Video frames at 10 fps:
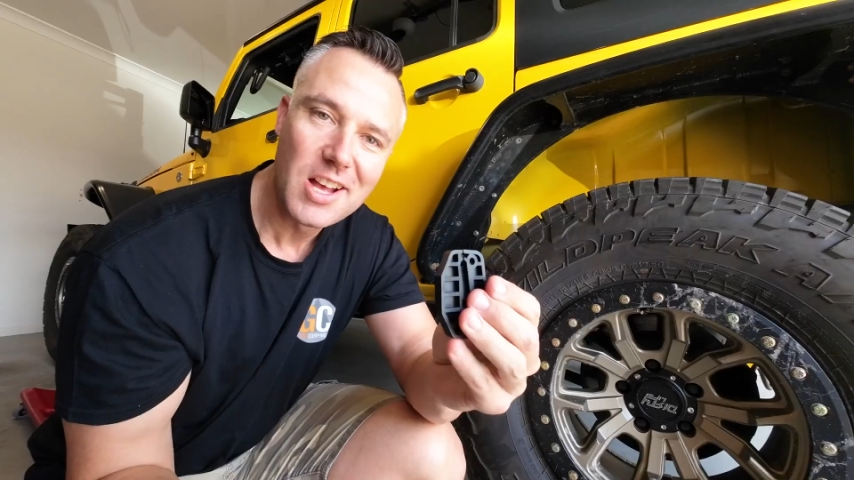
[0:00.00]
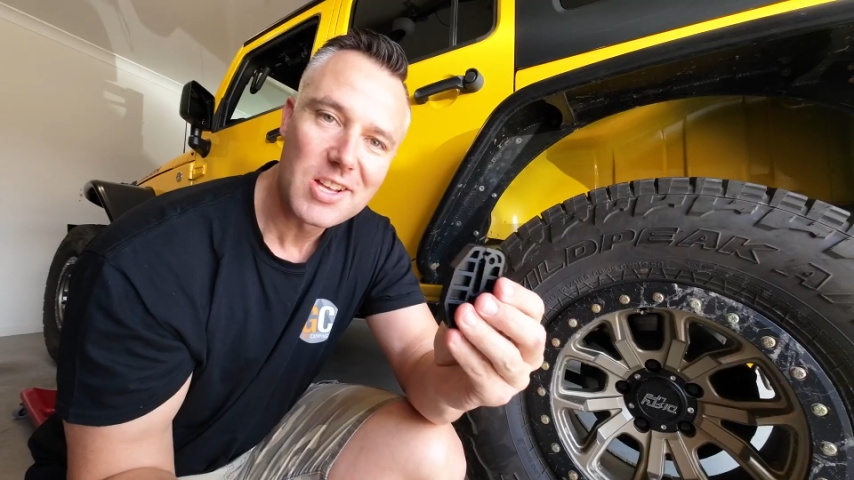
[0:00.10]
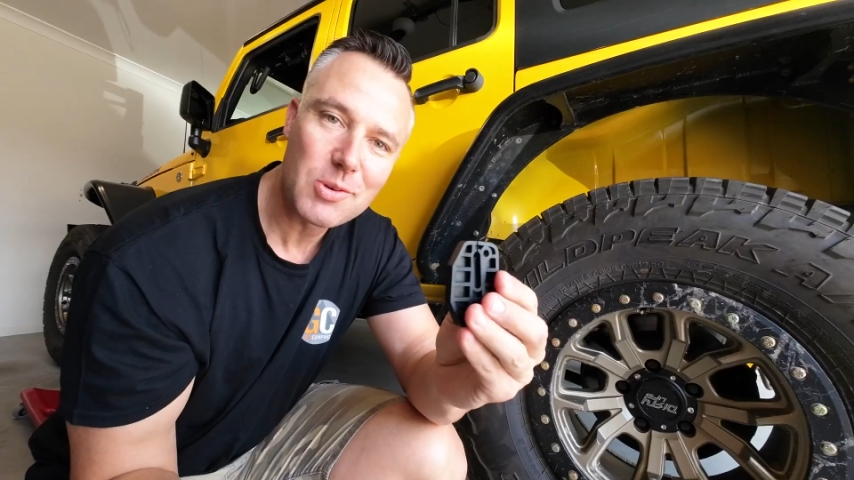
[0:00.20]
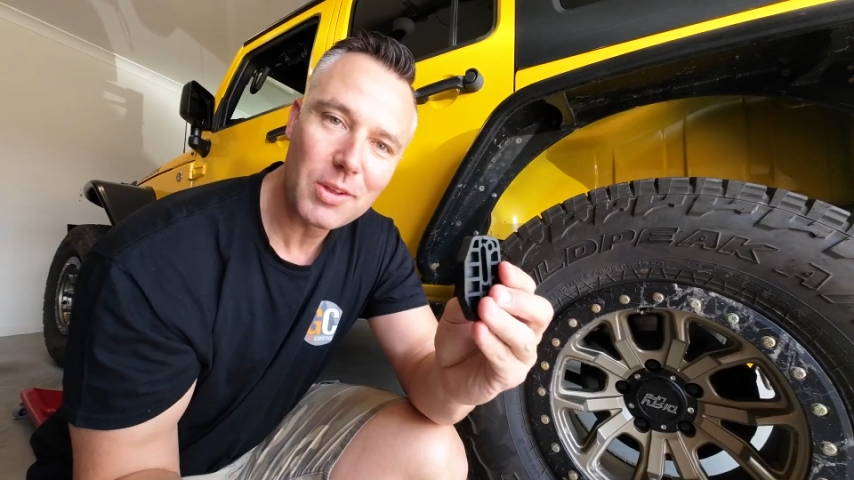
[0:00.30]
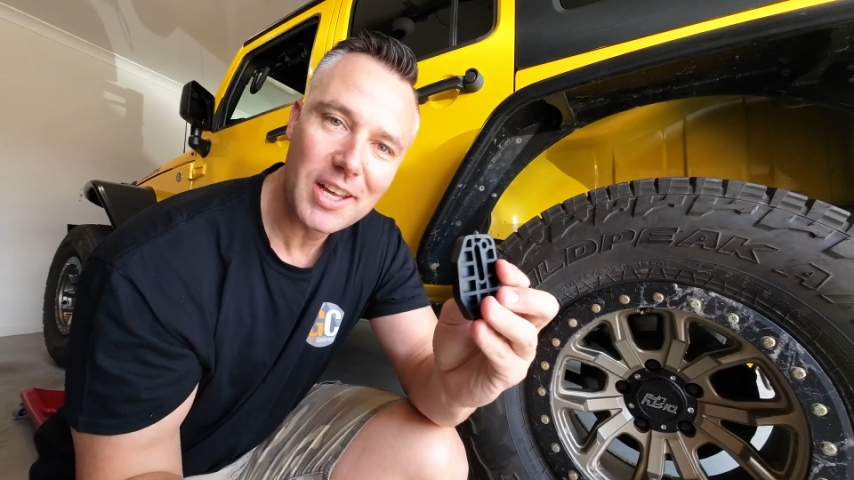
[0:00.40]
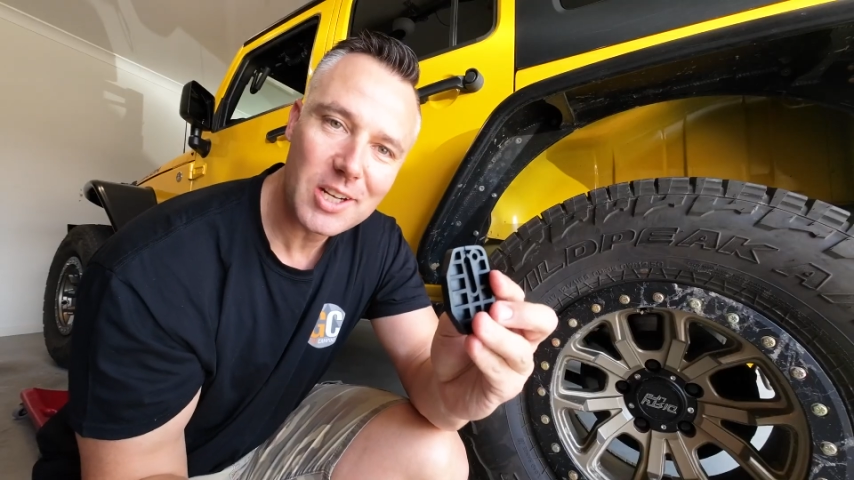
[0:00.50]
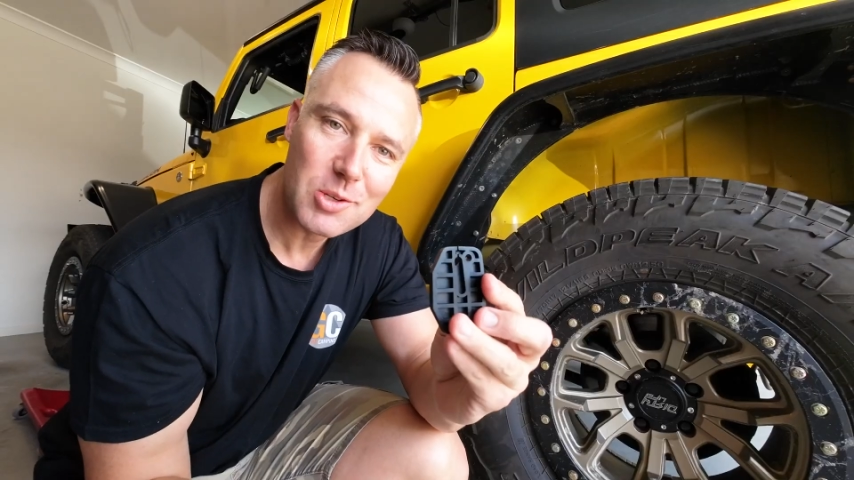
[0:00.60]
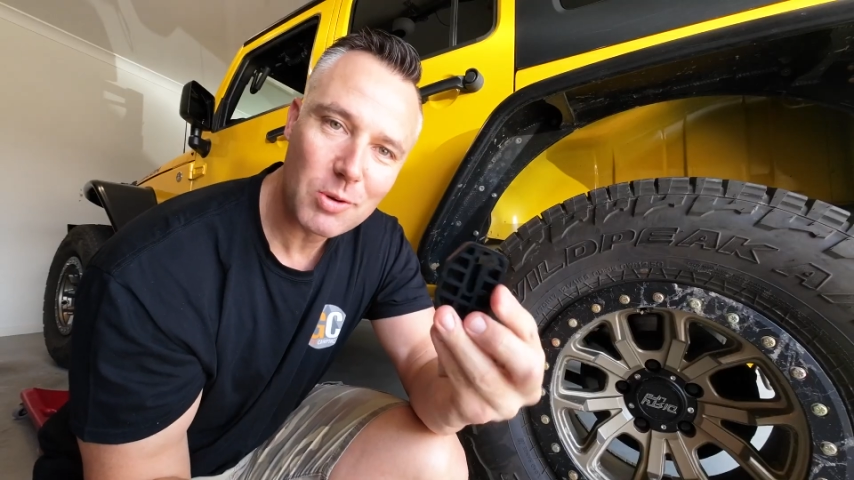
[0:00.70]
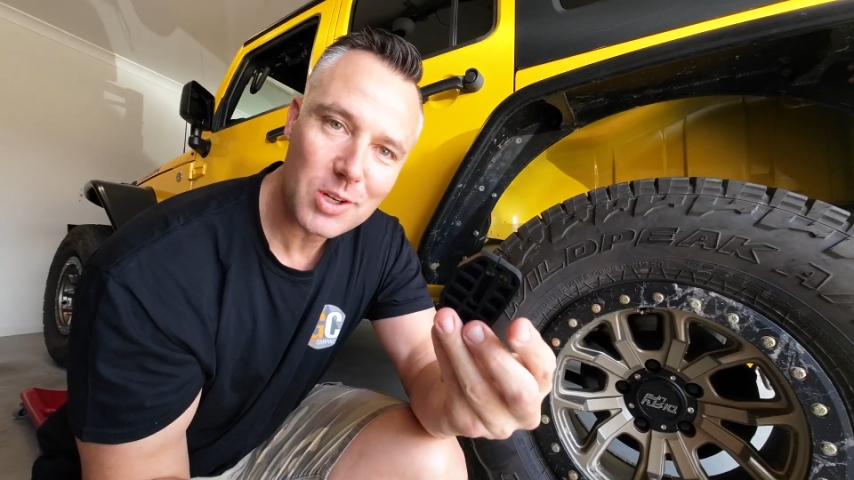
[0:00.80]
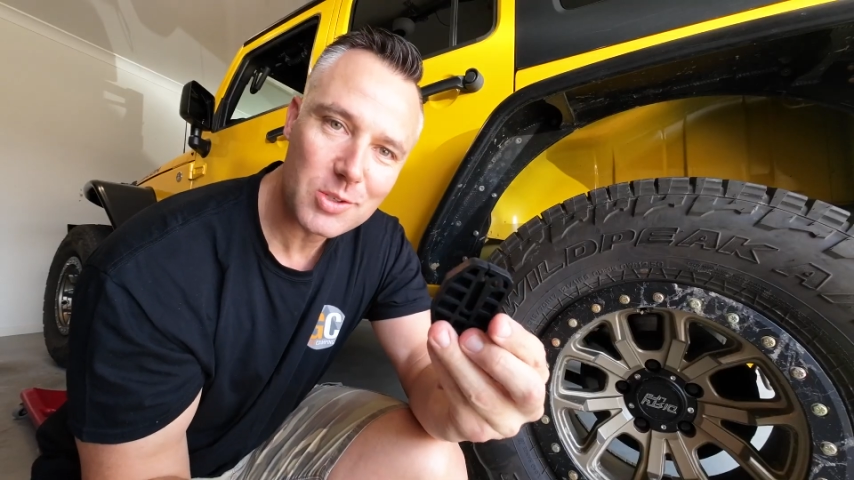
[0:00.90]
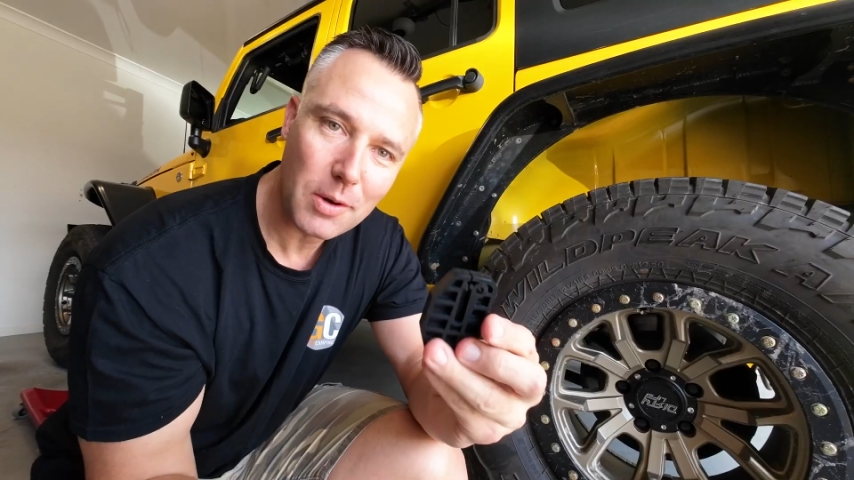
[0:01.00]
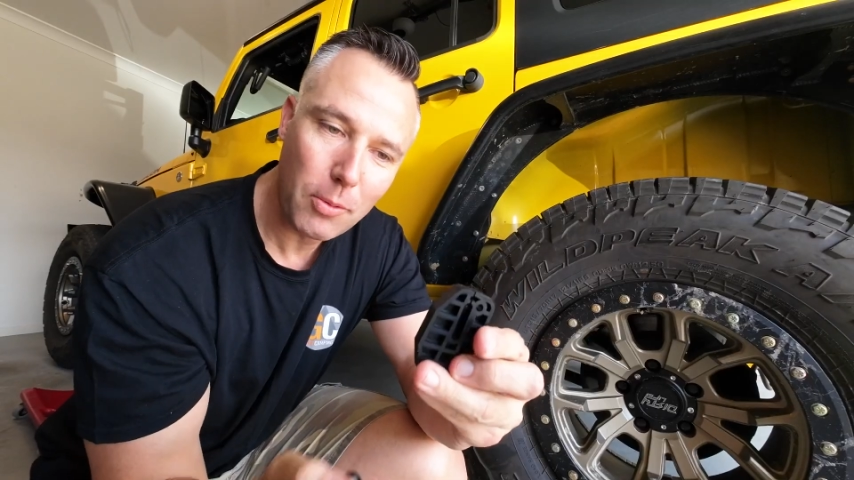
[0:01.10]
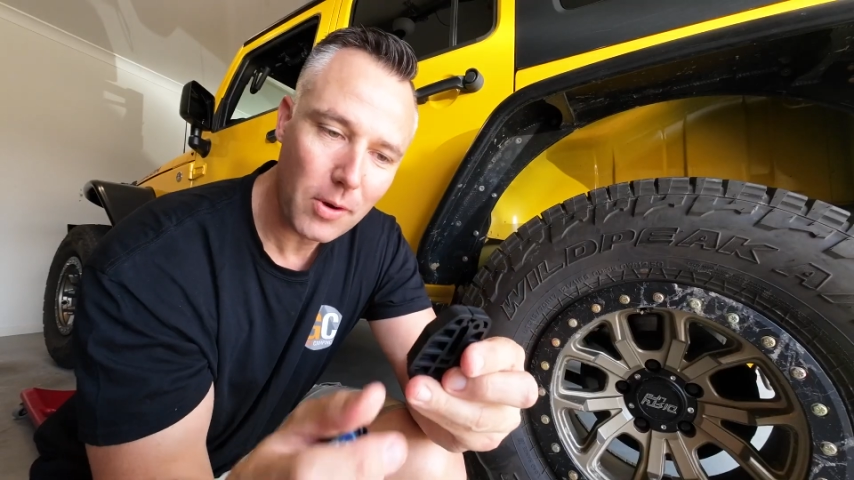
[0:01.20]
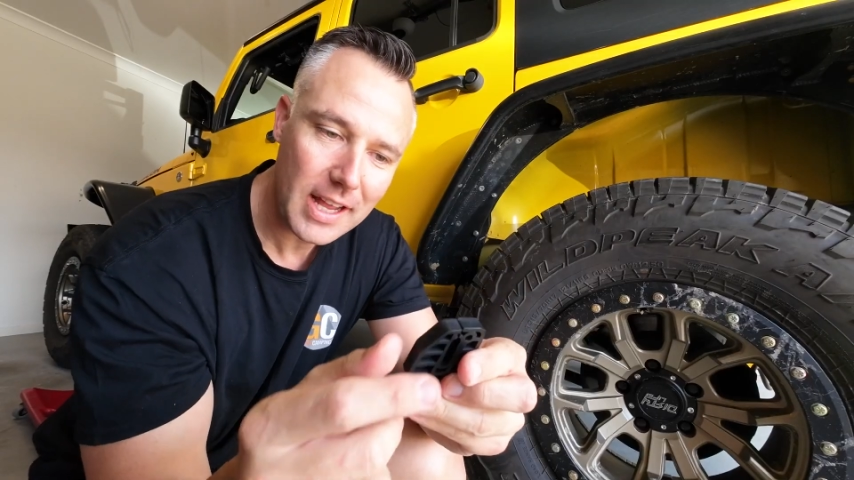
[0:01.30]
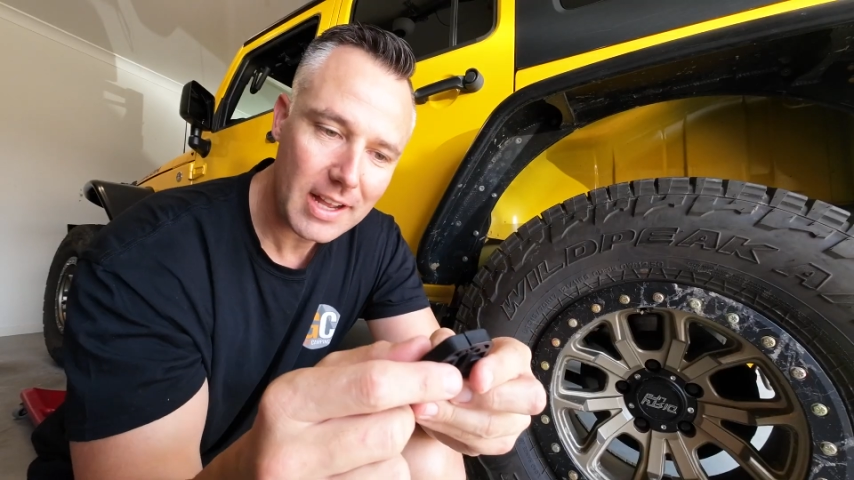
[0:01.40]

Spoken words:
So one thing I just wanted to sort of point